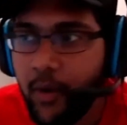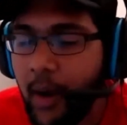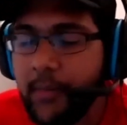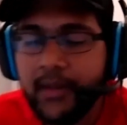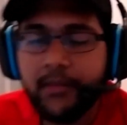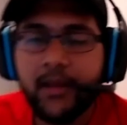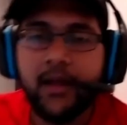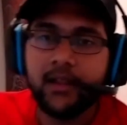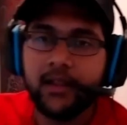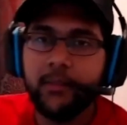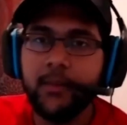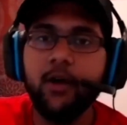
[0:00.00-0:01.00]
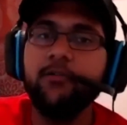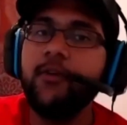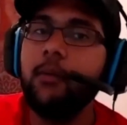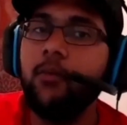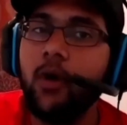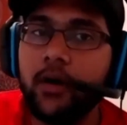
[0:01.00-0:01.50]
I mean, let me know if
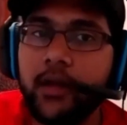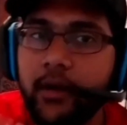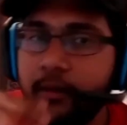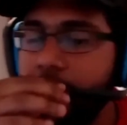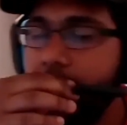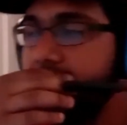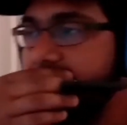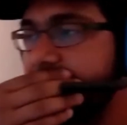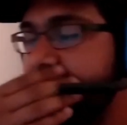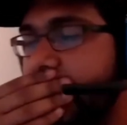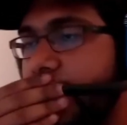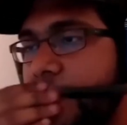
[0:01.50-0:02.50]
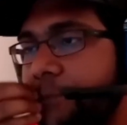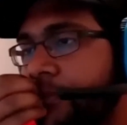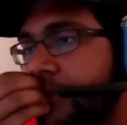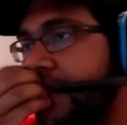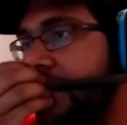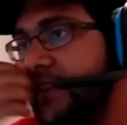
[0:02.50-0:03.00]
I'm wrong here, right? Let's say
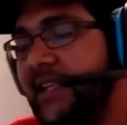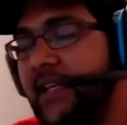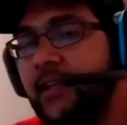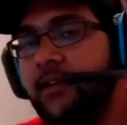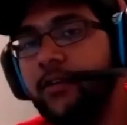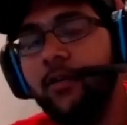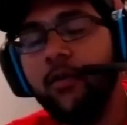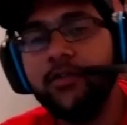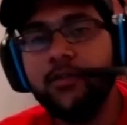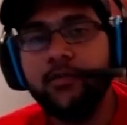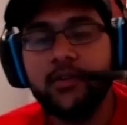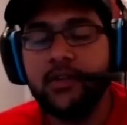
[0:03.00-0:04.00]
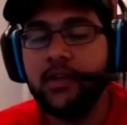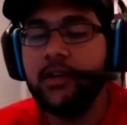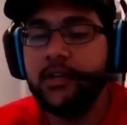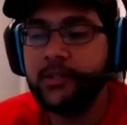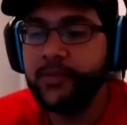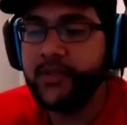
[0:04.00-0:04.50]
in League you're going through
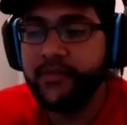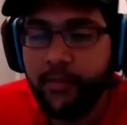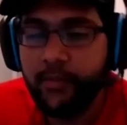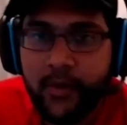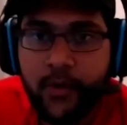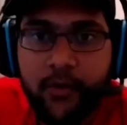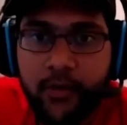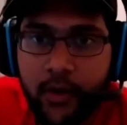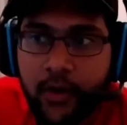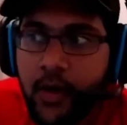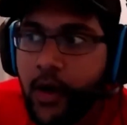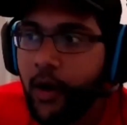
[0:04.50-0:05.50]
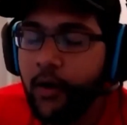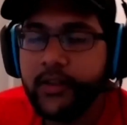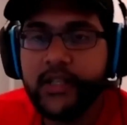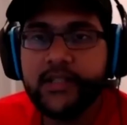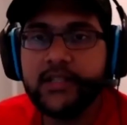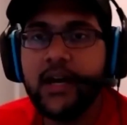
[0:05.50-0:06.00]
a specific maneuver. Are
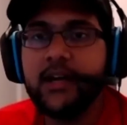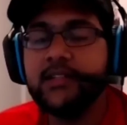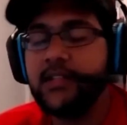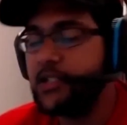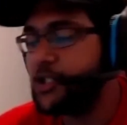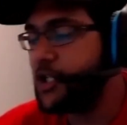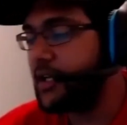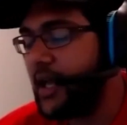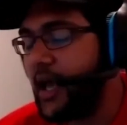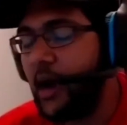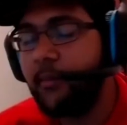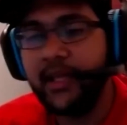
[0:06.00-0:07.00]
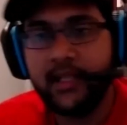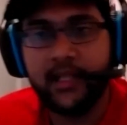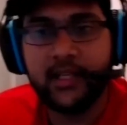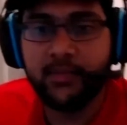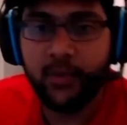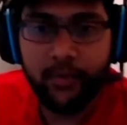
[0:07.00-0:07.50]
these guys like checking how many
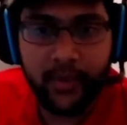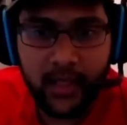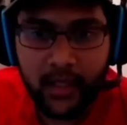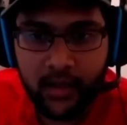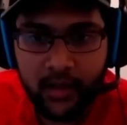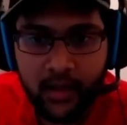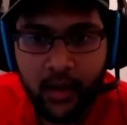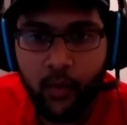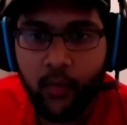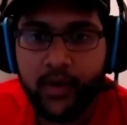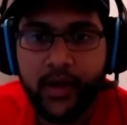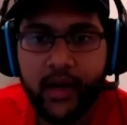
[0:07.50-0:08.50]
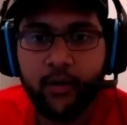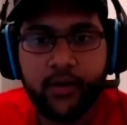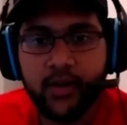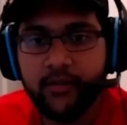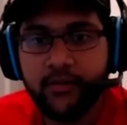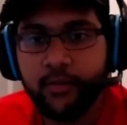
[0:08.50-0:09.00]
clicks per minute? What
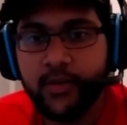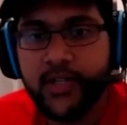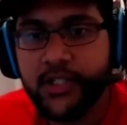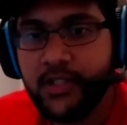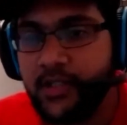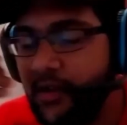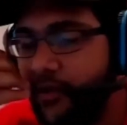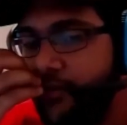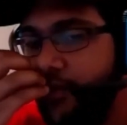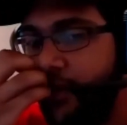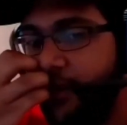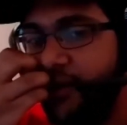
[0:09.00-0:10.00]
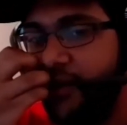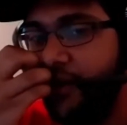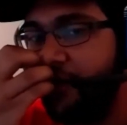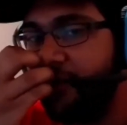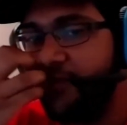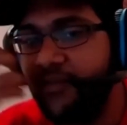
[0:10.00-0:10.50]
area of the region of
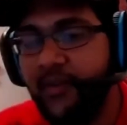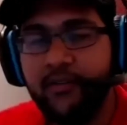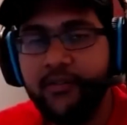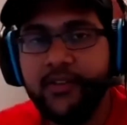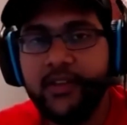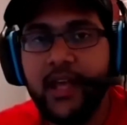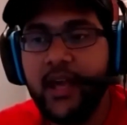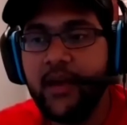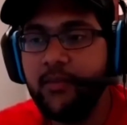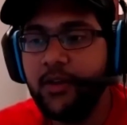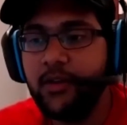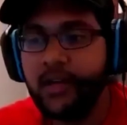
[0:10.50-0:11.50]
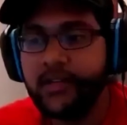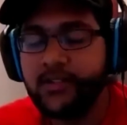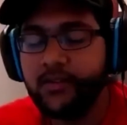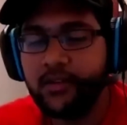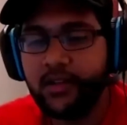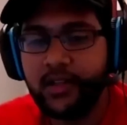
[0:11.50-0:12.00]
the game that you guys
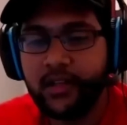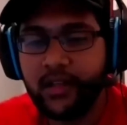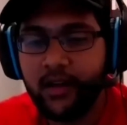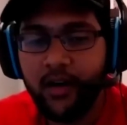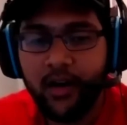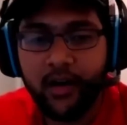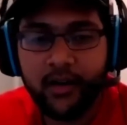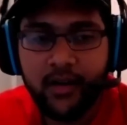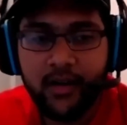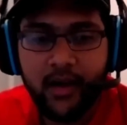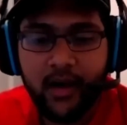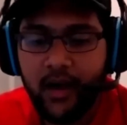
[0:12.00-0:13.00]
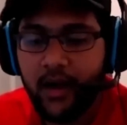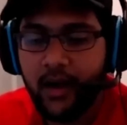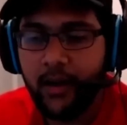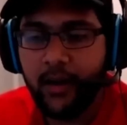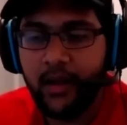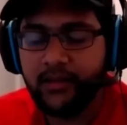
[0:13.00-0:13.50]
are clicking on,
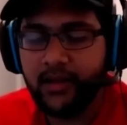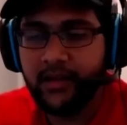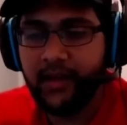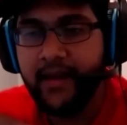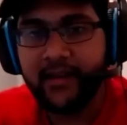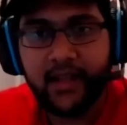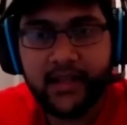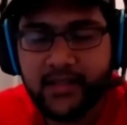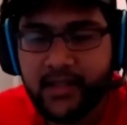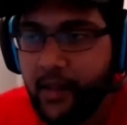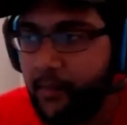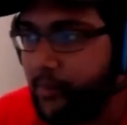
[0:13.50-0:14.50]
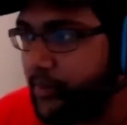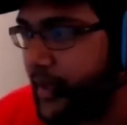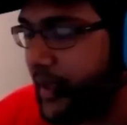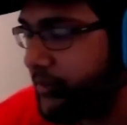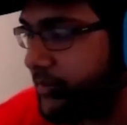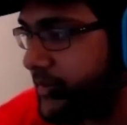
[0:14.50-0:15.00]
and then analyzing
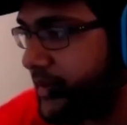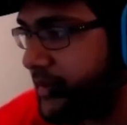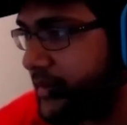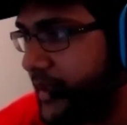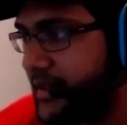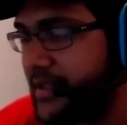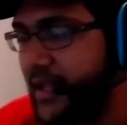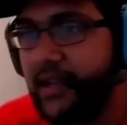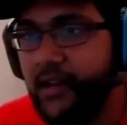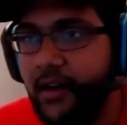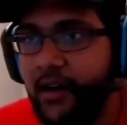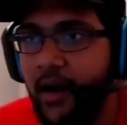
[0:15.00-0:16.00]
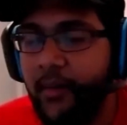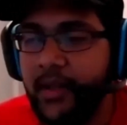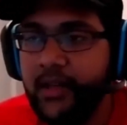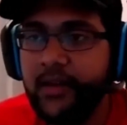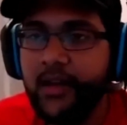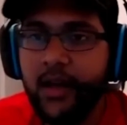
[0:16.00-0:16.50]
that data. I
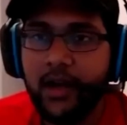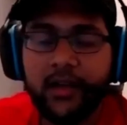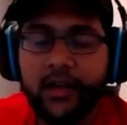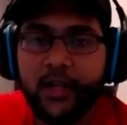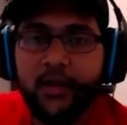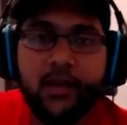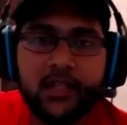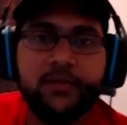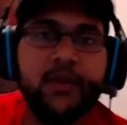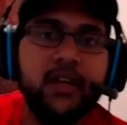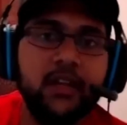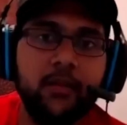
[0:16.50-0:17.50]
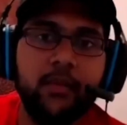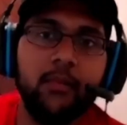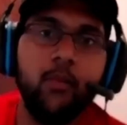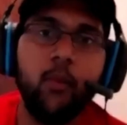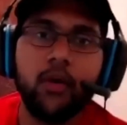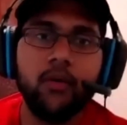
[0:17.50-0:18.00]
mean, can you explain a little bit
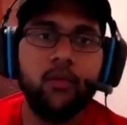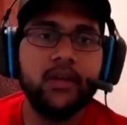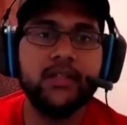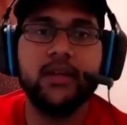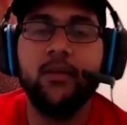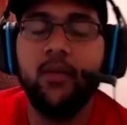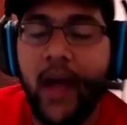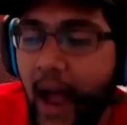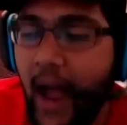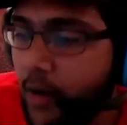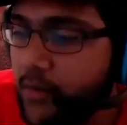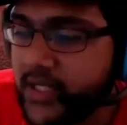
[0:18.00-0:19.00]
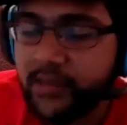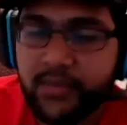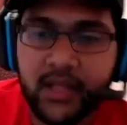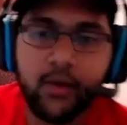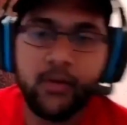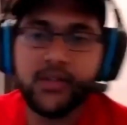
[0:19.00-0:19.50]
more how deep
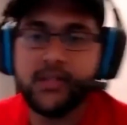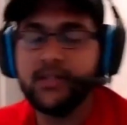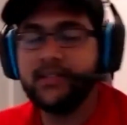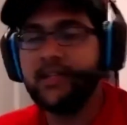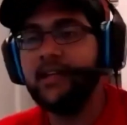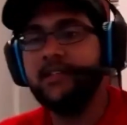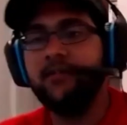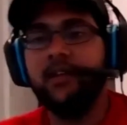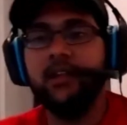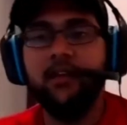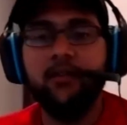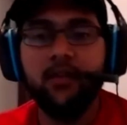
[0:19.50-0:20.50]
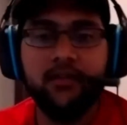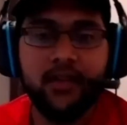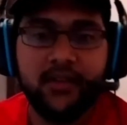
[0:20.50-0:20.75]
they go into the scientific level of this?